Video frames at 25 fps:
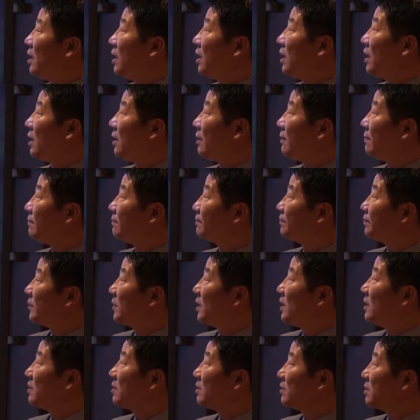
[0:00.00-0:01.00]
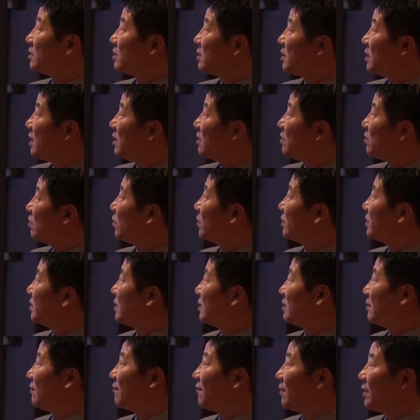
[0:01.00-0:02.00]
Either the teeth or
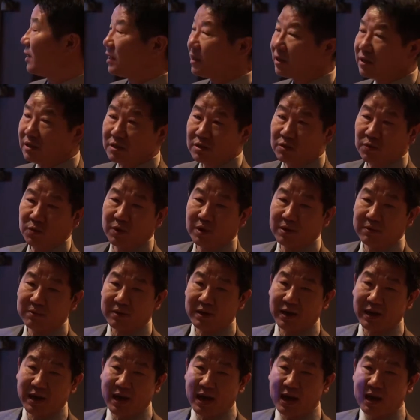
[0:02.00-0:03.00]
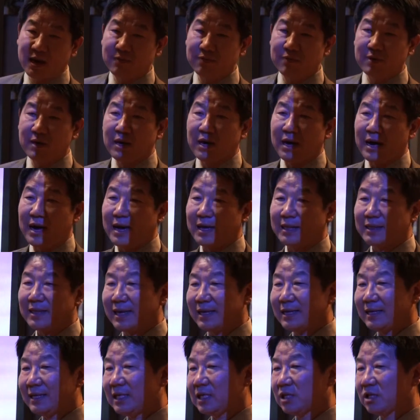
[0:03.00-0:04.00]
the fillings or whatever they have, and
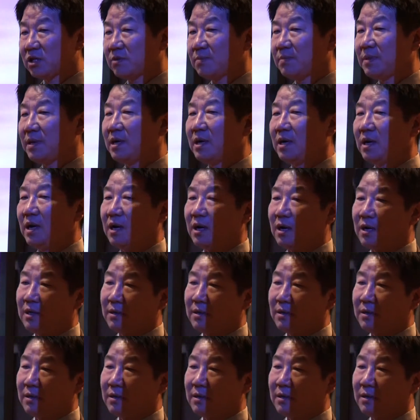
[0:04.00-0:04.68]
that needs to be